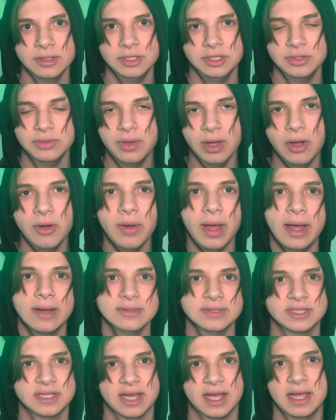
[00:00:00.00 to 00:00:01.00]
You go
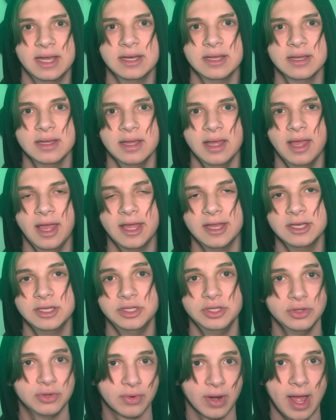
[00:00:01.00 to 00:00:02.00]
outside and
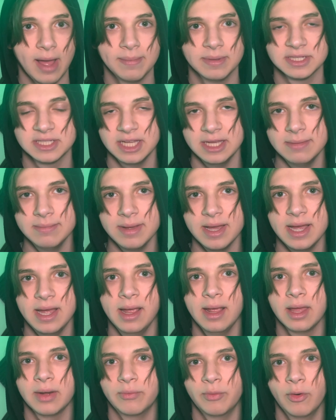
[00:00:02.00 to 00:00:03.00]
you grab a
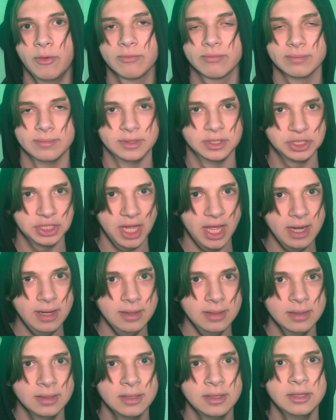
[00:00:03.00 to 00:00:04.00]
sandbag and rope from the
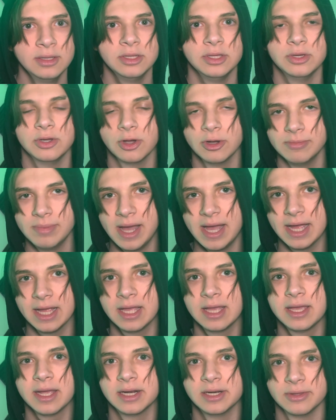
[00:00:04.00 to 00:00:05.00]
shed, you go
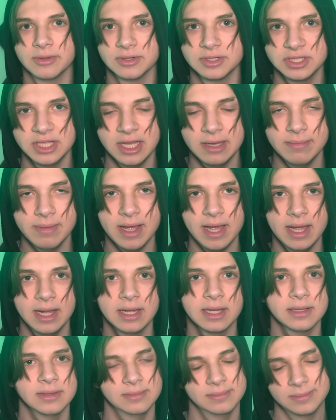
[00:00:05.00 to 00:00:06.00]
back, you get another
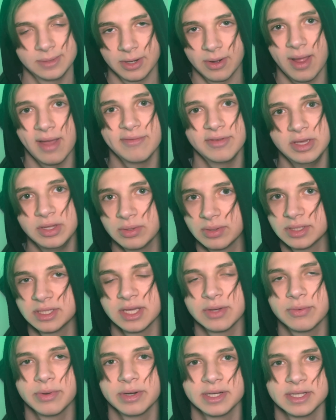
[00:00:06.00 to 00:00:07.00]
sandbag, they're heavy, you can only
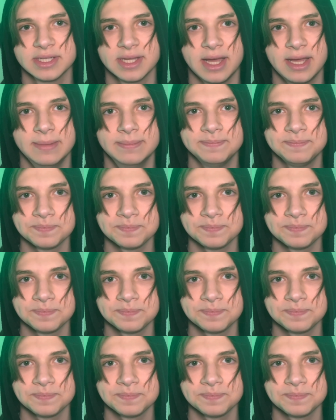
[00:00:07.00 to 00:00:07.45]
take one at a time.